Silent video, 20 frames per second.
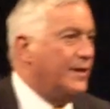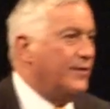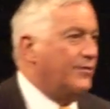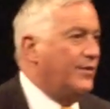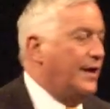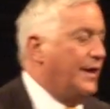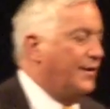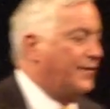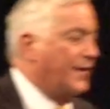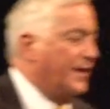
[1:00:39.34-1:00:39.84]

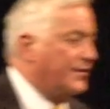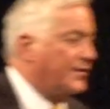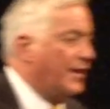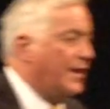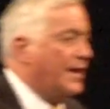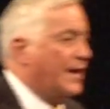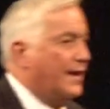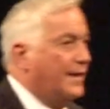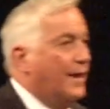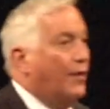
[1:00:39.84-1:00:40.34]
created things,
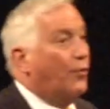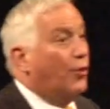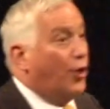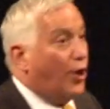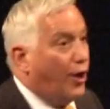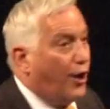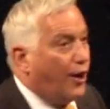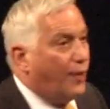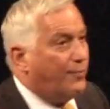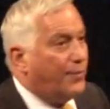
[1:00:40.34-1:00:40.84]
and that we're
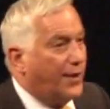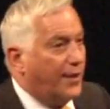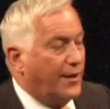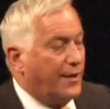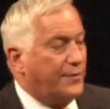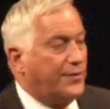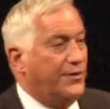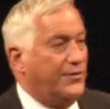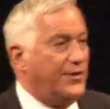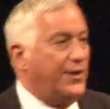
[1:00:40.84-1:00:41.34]
all part,
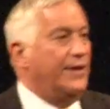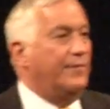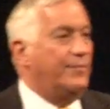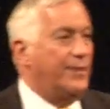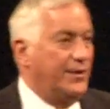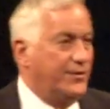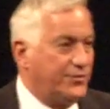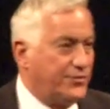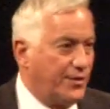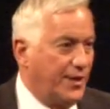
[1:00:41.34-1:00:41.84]
because he had
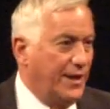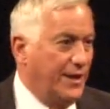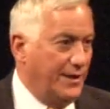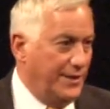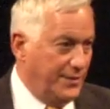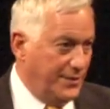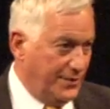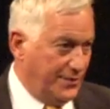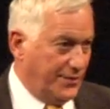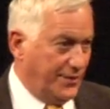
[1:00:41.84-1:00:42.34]
been
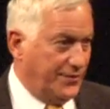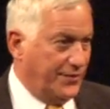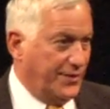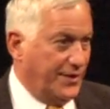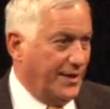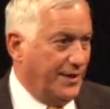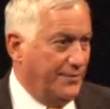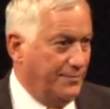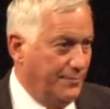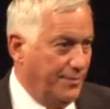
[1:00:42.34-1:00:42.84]
trained as a
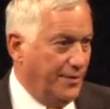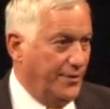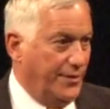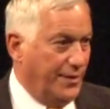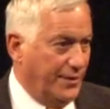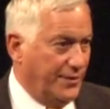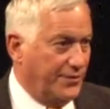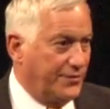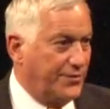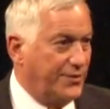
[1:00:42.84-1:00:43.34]
Zen
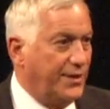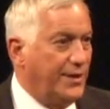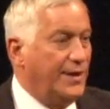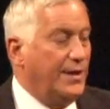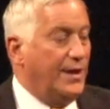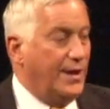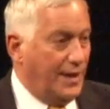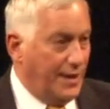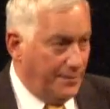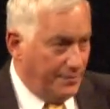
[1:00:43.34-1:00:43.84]
Buddhist,
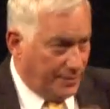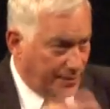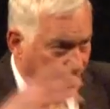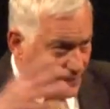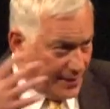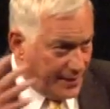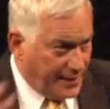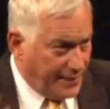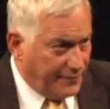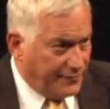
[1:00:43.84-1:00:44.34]
and he
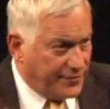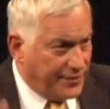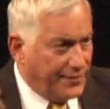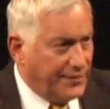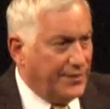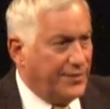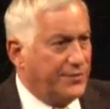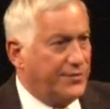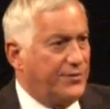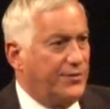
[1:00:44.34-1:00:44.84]
believed
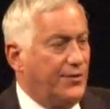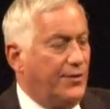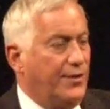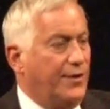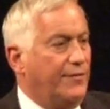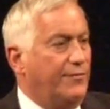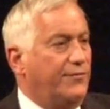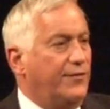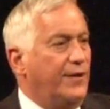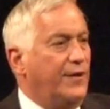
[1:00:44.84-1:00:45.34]
in this sort
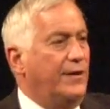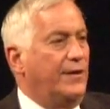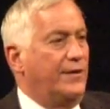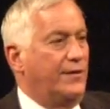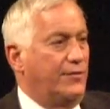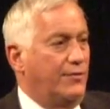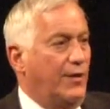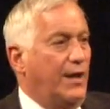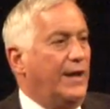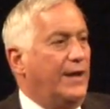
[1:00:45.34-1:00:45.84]
of
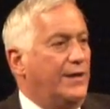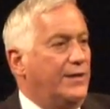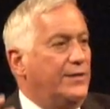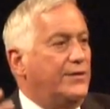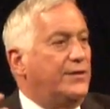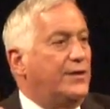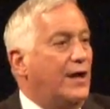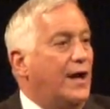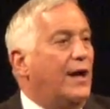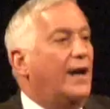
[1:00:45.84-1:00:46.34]

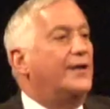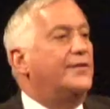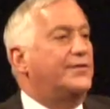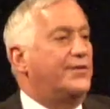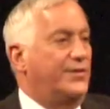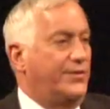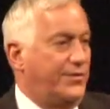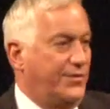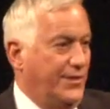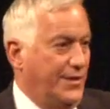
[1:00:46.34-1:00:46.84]
grand
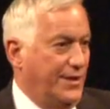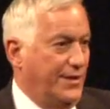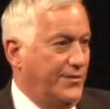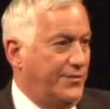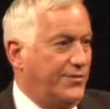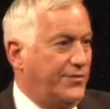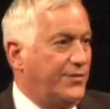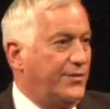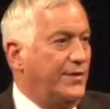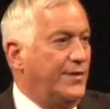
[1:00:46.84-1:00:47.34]

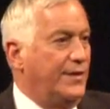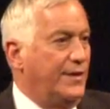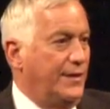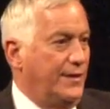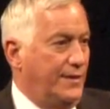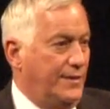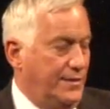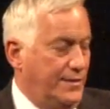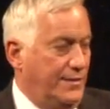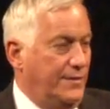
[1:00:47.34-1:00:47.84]
consciousness
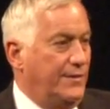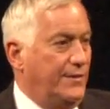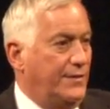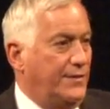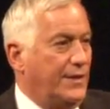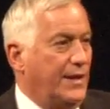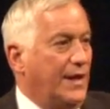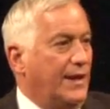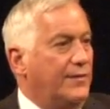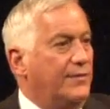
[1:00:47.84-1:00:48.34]

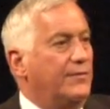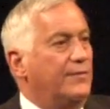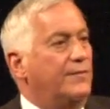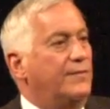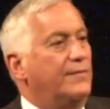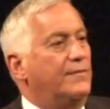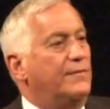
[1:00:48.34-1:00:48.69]
that